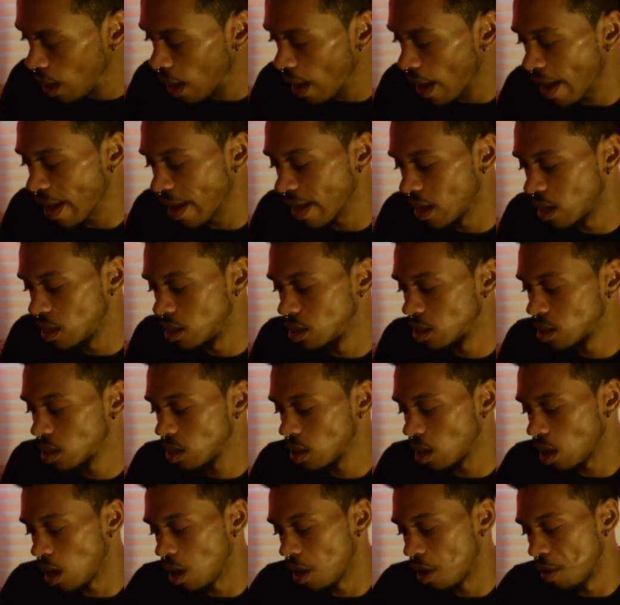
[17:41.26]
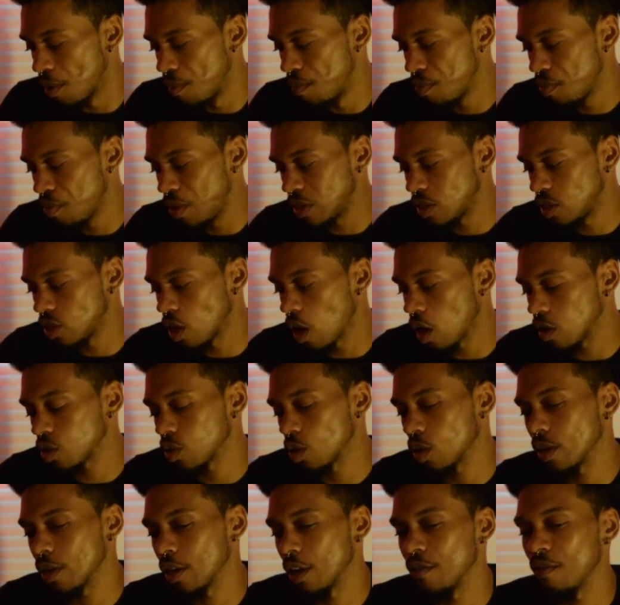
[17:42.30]
And this is also
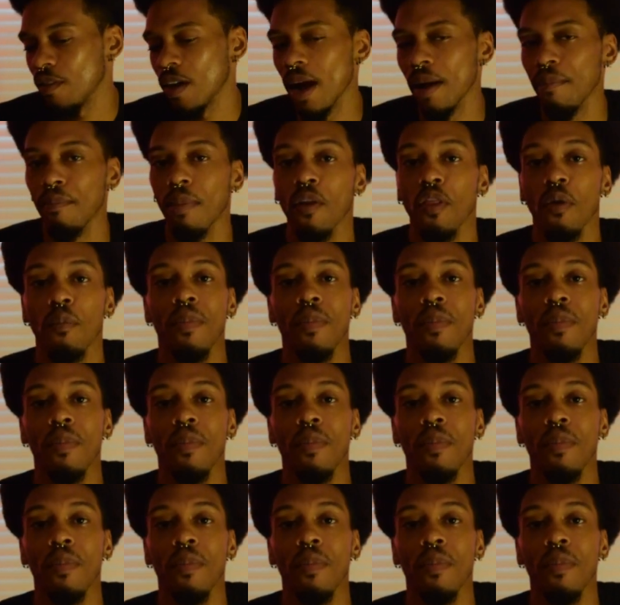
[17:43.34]
clarified by the